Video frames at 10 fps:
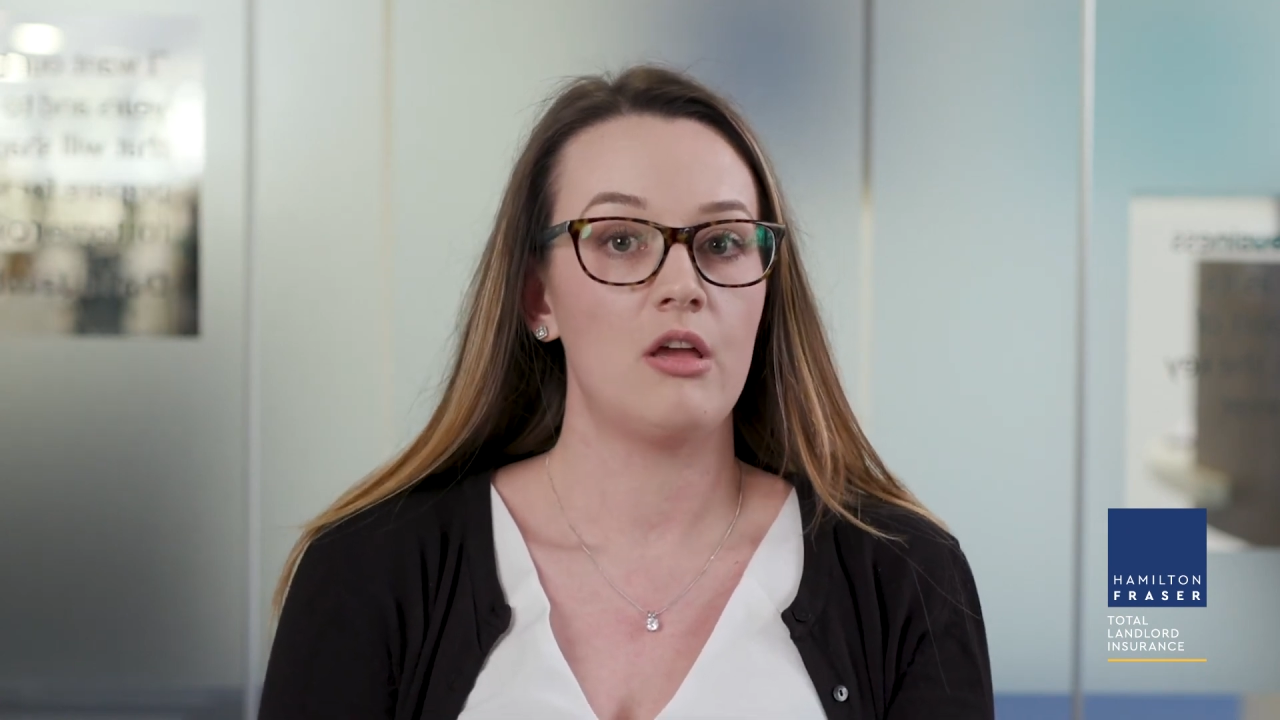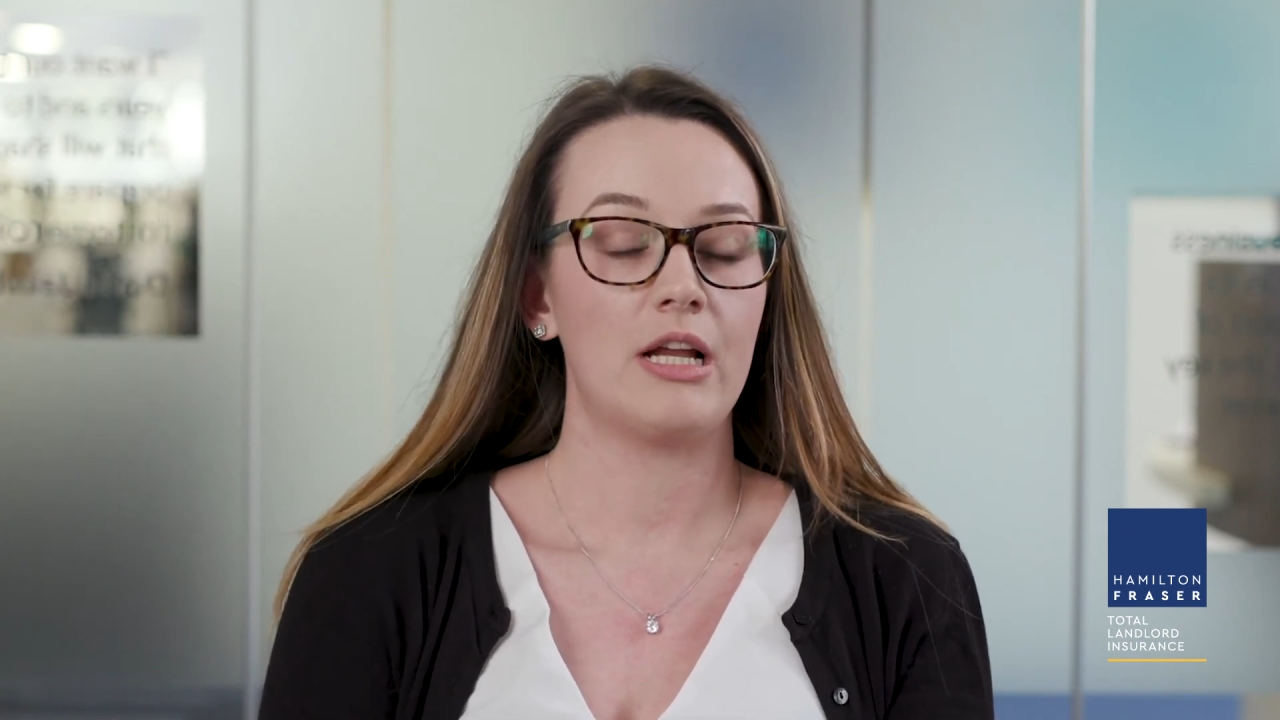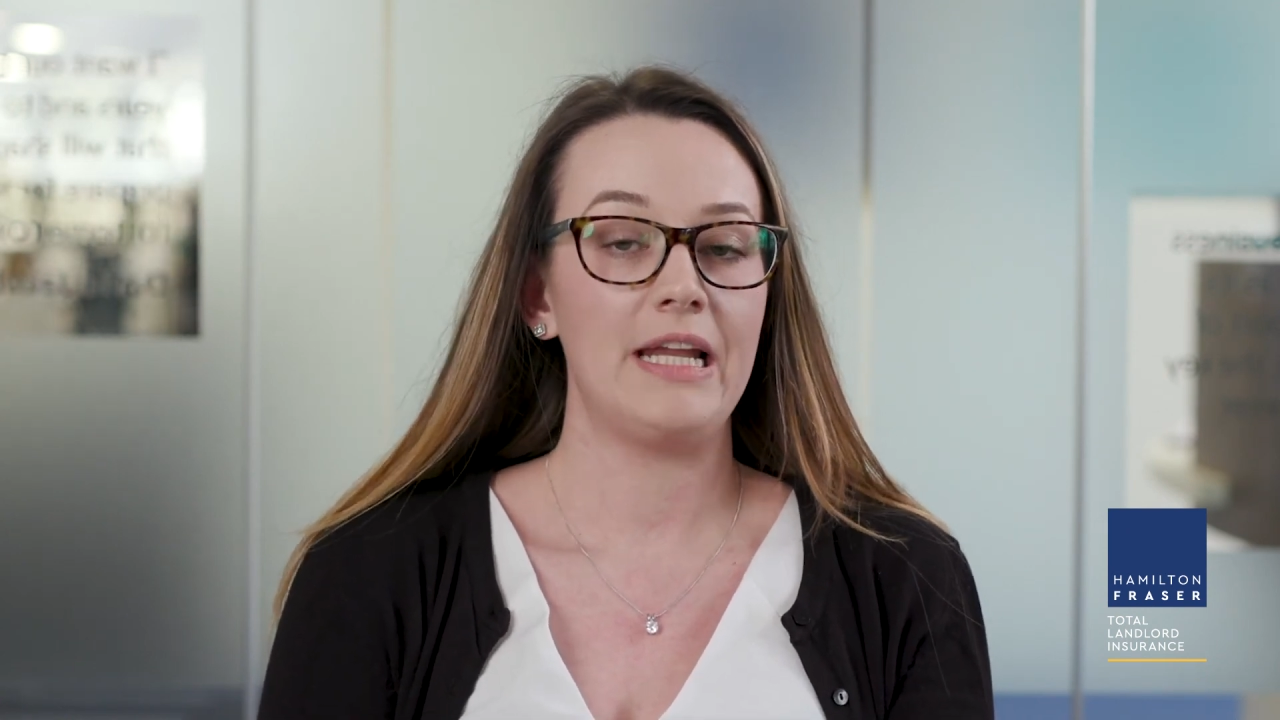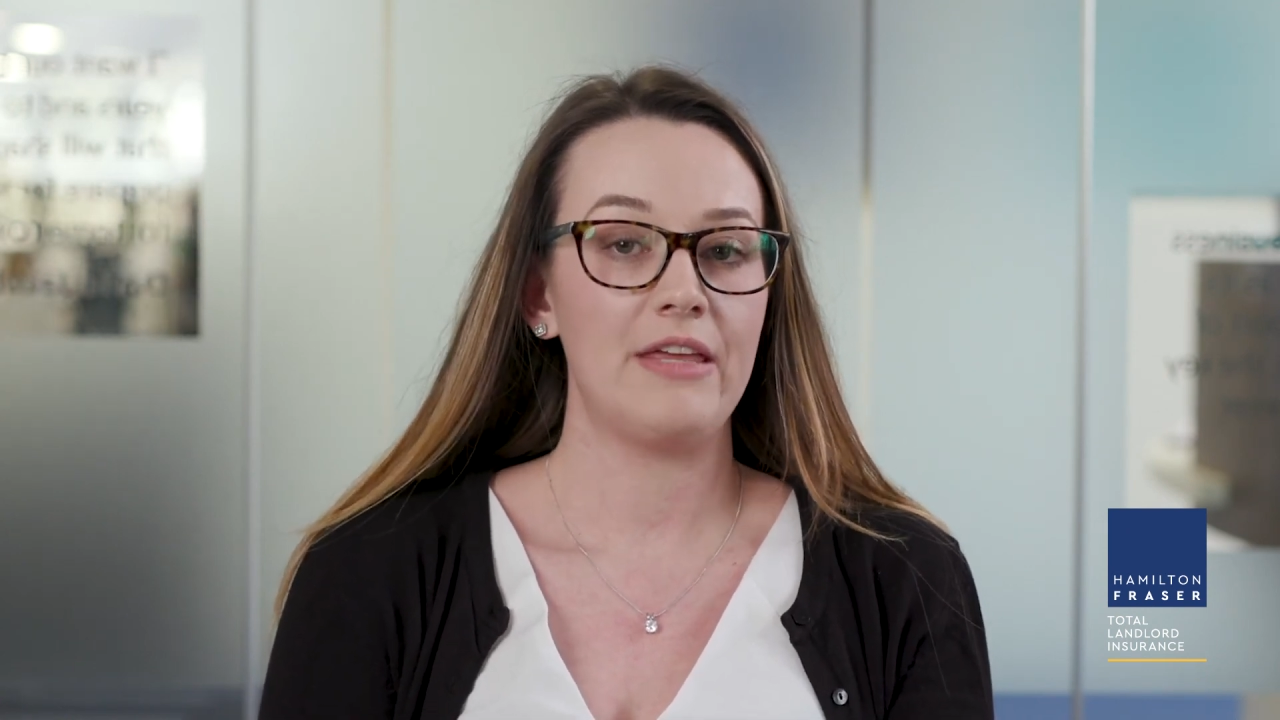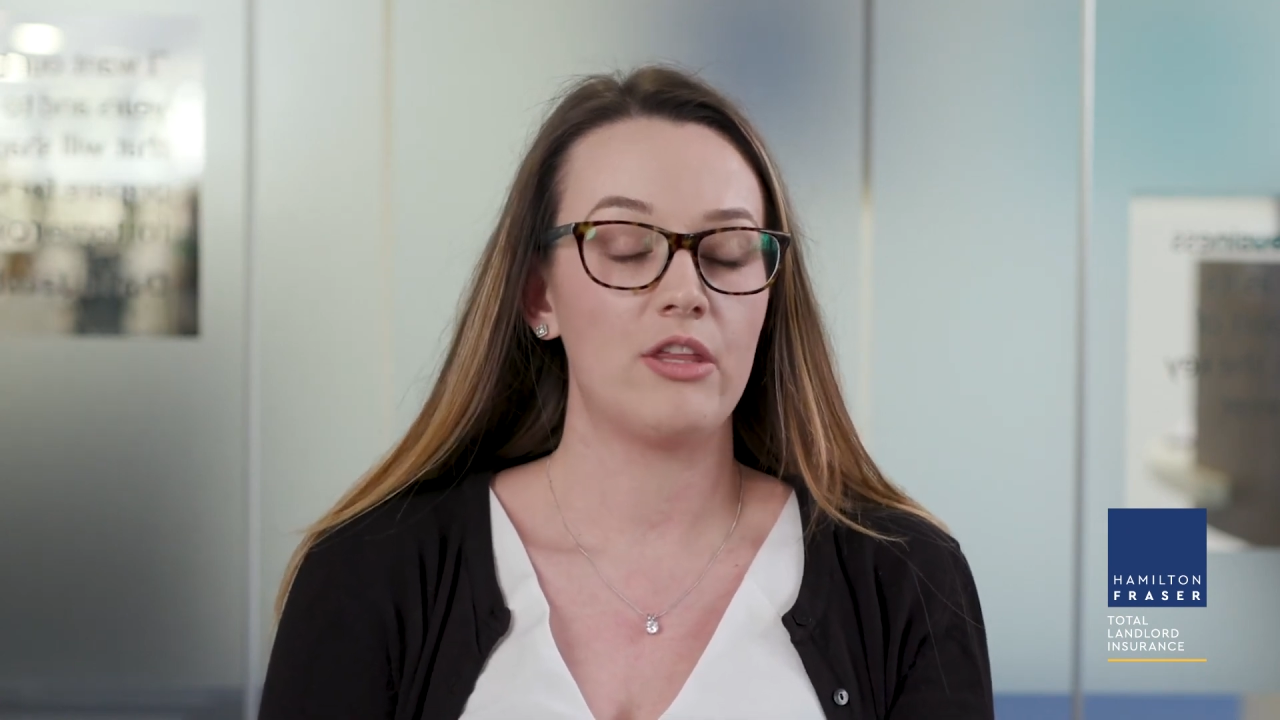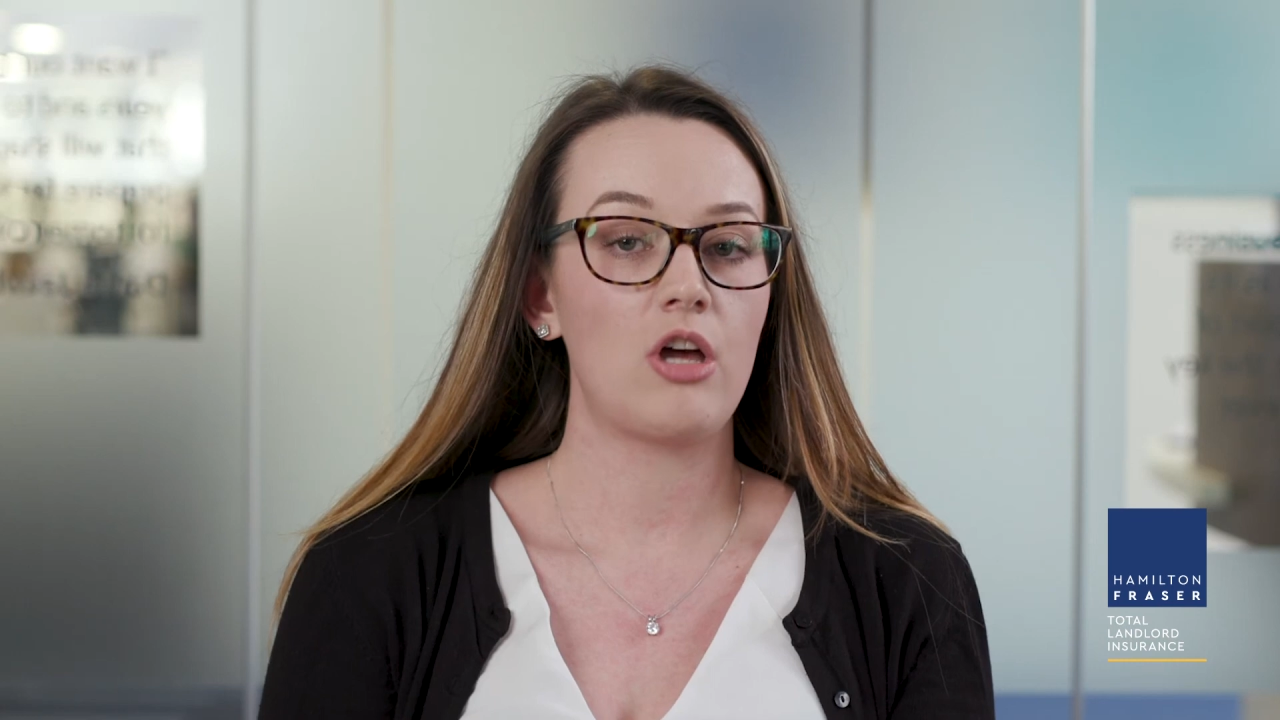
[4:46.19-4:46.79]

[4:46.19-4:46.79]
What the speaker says: clear the